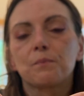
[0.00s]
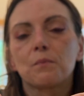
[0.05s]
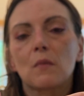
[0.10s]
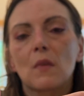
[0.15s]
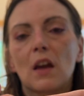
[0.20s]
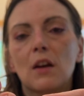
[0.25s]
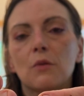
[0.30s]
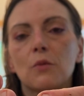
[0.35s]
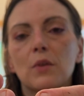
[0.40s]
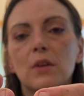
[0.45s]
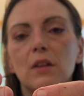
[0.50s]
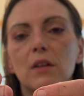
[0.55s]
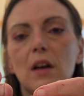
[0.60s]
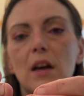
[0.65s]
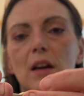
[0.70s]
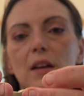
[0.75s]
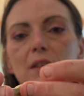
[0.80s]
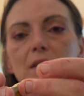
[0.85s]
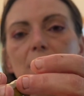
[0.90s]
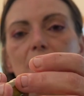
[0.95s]
I
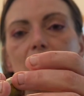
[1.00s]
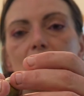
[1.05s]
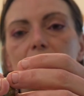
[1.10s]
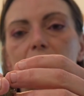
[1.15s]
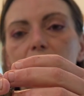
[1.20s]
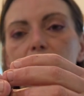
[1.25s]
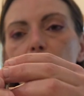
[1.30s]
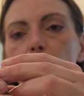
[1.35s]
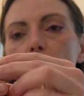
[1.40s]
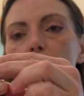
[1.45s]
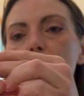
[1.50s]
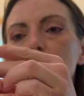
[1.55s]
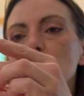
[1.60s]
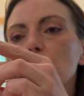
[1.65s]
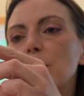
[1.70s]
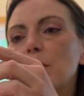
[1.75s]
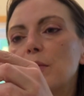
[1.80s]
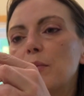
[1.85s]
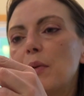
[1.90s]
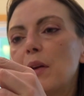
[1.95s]
realized that this
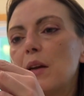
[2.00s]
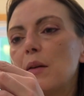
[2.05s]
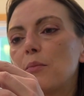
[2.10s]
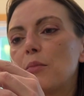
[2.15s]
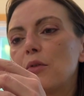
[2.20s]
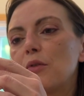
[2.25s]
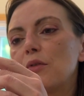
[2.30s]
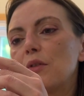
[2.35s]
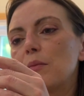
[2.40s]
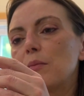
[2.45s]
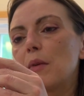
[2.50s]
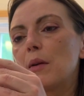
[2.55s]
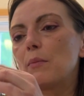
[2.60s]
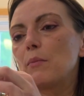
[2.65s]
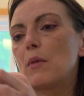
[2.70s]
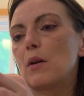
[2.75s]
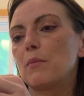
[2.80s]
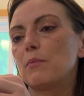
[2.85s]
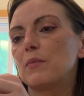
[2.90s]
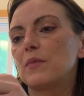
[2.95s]
parchment paper that my
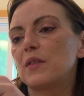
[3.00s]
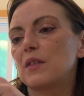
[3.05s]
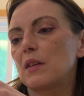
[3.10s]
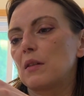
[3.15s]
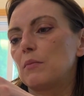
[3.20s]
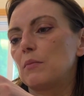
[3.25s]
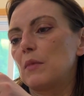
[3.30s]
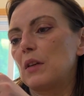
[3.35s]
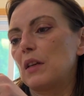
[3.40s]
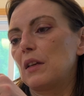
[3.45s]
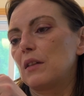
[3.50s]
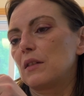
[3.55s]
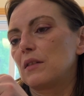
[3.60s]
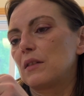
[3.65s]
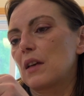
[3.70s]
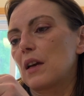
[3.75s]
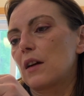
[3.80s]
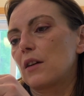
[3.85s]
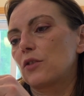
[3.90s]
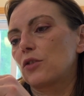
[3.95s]
mom sent me is
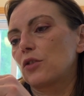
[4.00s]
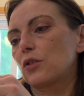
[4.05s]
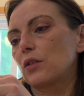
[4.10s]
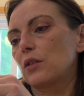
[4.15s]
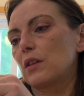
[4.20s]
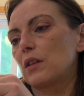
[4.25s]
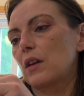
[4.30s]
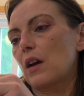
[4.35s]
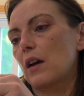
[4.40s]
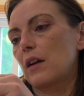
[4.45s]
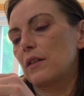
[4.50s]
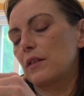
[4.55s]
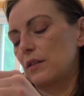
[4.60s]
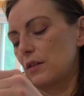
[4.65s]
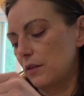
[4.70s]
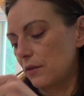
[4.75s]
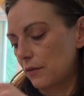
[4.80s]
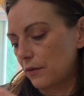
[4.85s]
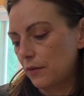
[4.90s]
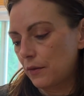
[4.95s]
actually kind
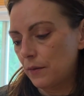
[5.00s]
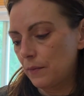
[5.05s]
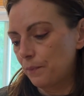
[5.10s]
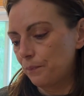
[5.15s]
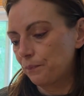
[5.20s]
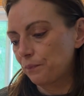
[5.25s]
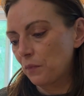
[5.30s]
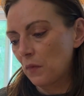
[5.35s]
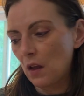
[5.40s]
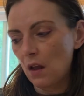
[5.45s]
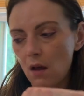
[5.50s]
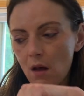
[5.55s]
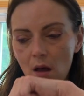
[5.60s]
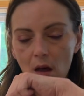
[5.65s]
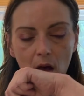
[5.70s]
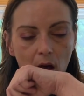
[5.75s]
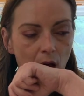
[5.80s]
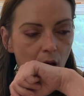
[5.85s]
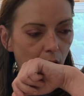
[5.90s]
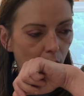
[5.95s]
of,
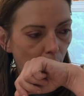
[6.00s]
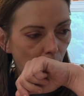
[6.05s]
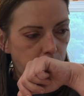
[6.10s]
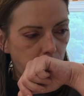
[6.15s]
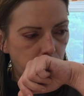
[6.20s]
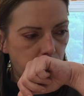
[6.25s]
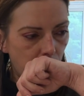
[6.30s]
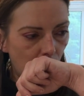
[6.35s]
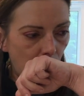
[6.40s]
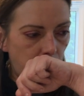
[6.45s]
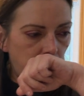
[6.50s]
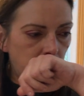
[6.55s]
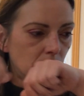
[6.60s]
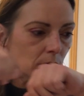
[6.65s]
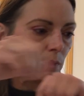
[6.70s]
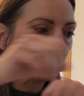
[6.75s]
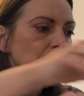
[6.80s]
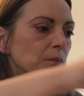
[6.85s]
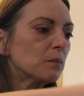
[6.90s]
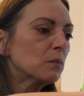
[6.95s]

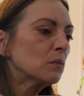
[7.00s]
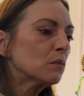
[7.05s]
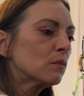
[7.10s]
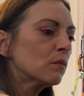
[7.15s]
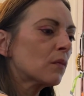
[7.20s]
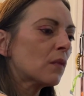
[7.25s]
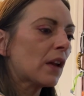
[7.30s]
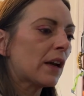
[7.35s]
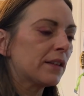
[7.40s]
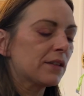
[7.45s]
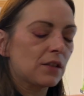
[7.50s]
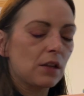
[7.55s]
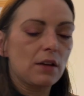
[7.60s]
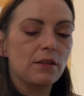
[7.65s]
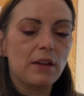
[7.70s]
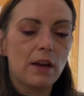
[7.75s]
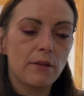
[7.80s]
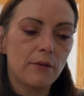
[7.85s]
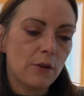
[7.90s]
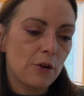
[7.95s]
it's not
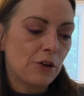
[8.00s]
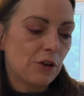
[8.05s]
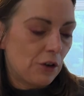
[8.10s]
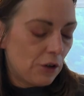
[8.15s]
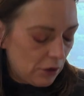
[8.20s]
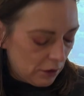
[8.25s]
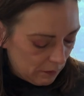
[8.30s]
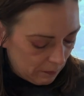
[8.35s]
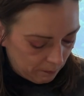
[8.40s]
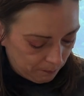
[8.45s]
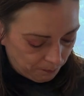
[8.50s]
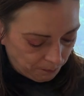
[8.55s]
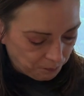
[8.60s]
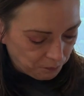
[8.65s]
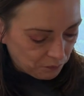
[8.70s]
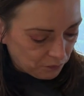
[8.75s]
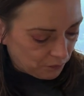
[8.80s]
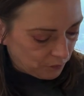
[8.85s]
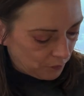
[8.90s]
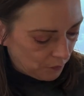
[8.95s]
that very good.
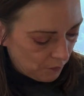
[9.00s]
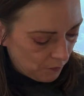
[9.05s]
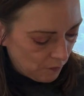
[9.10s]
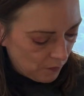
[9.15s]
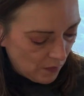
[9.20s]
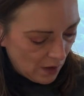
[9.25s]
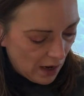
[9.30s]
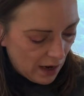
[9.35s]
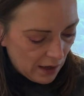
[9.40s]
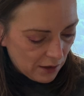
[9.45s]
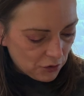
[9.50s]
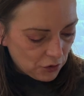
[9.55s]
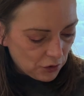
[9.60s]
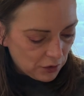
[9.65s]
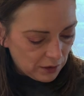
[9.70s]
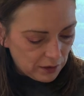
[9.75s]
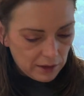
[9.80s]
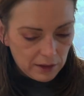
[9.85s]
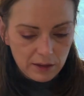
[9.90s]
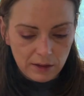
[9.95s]

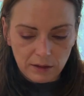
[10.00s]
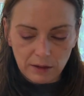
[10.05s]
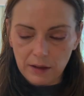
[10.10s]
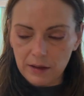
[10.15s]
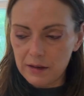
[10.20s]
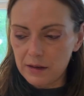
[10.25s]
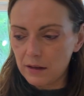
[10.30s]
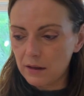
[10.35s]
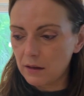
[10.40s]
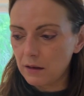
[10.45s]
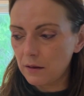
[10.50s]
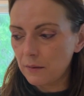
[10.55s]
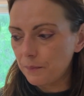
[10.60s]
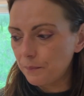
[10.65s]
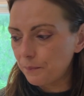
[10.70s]
Actually, it like